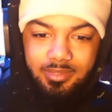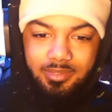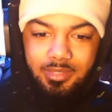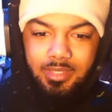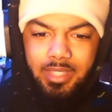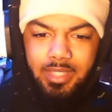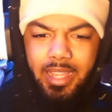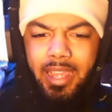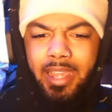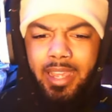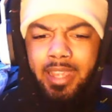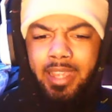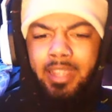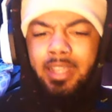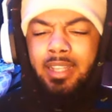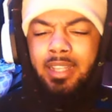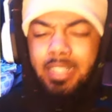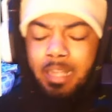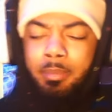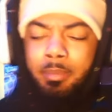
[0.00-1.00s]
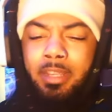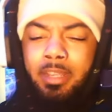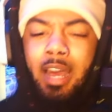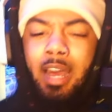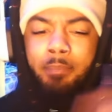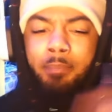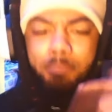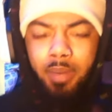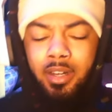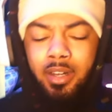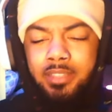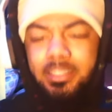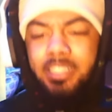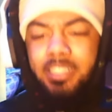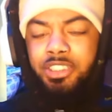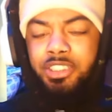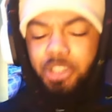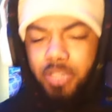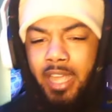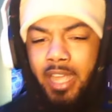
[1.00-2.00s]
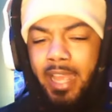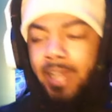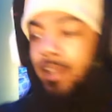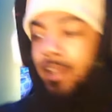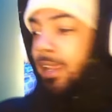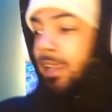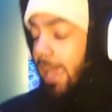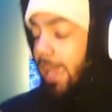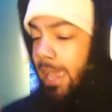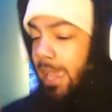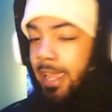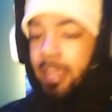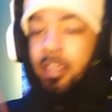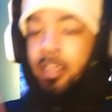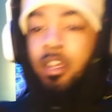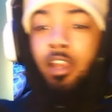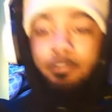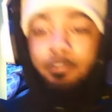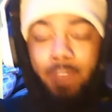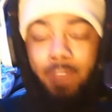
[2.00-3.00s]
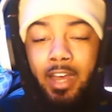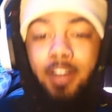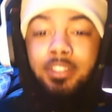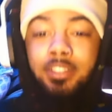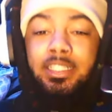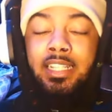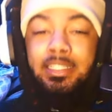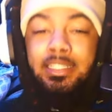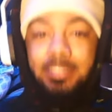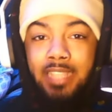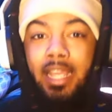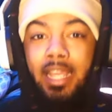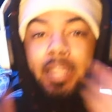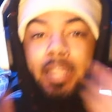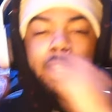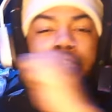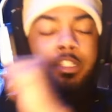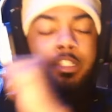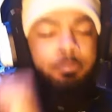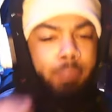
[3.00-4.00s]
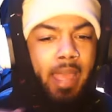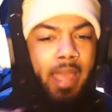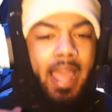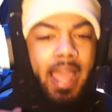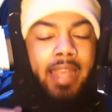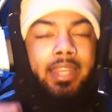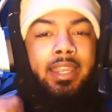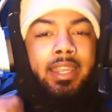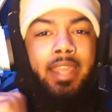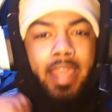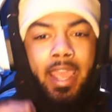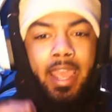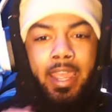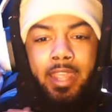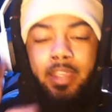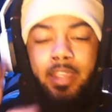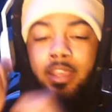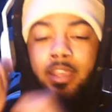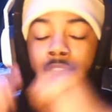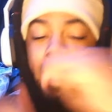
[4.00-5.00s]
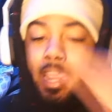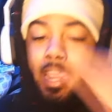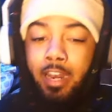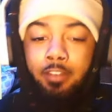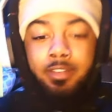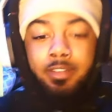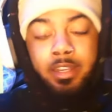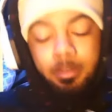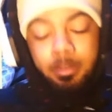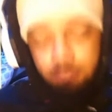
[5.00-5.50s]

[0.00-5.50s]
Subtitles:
Hey, let me hop on this track. Hey, Valdez, yeah, he's back. Hey, and the